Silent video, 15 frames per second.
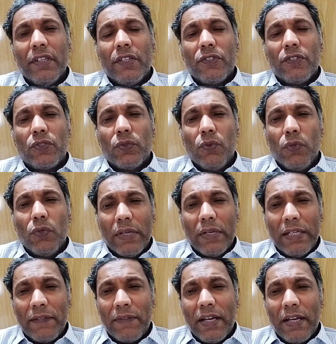
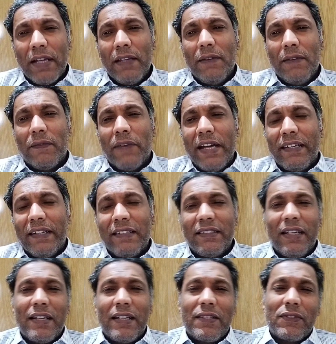Su-25 fighter
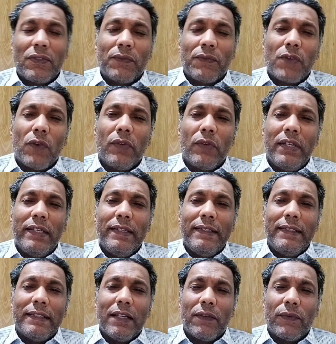jets of
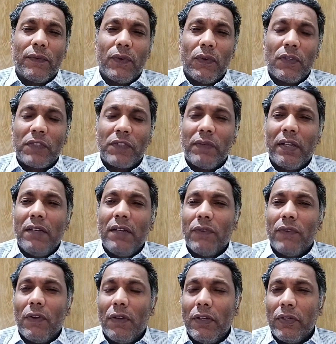Congolese Air Force were
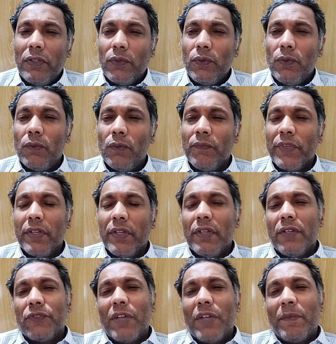involved too.
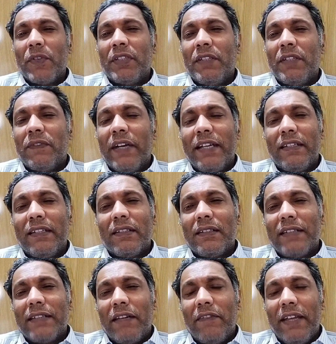So M23
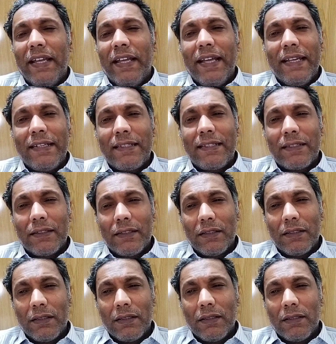fighters advance in
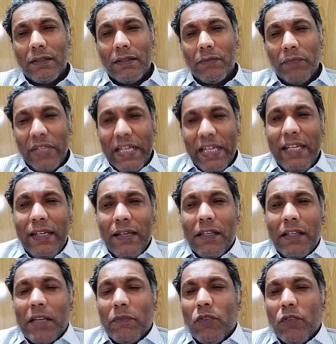
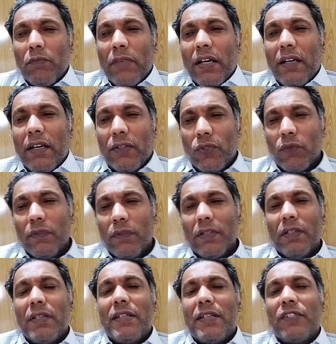Kibumba
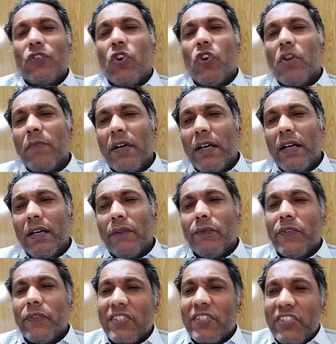towards Goma
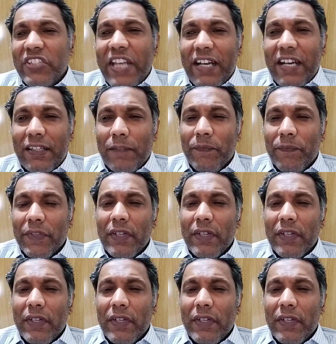was checked.